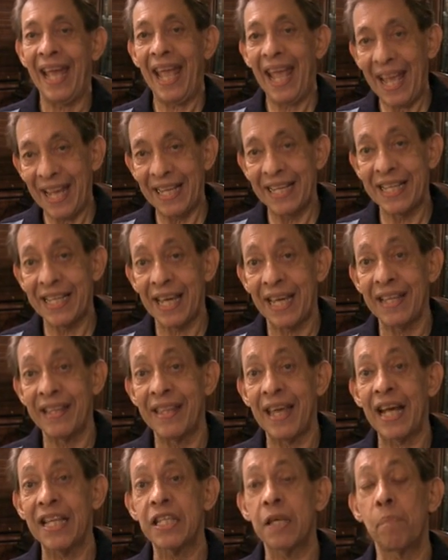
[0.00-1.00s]
and
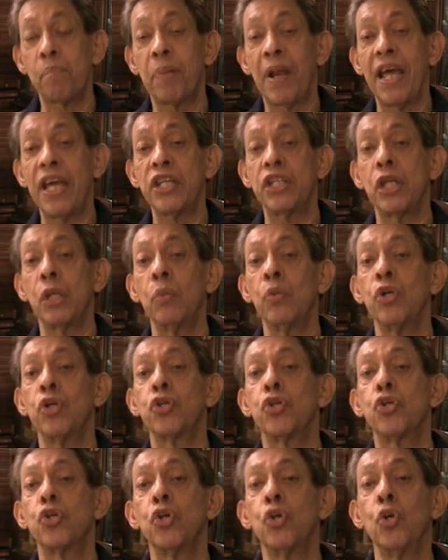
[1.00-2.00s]
that's a place in
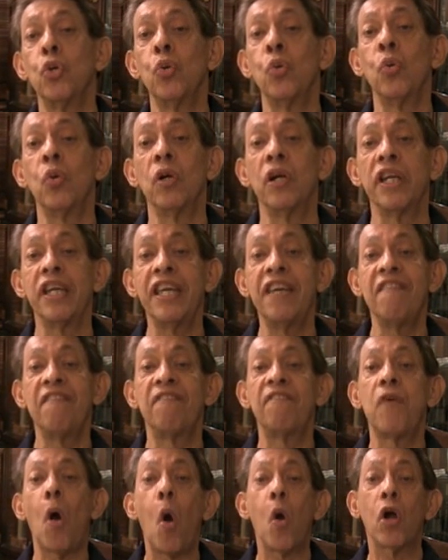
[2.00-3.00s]
which you
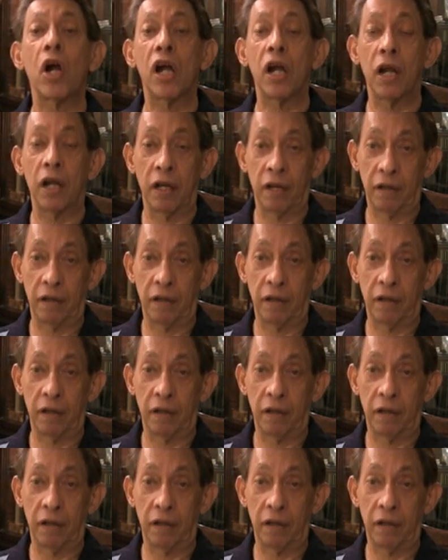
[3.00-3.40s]
evoke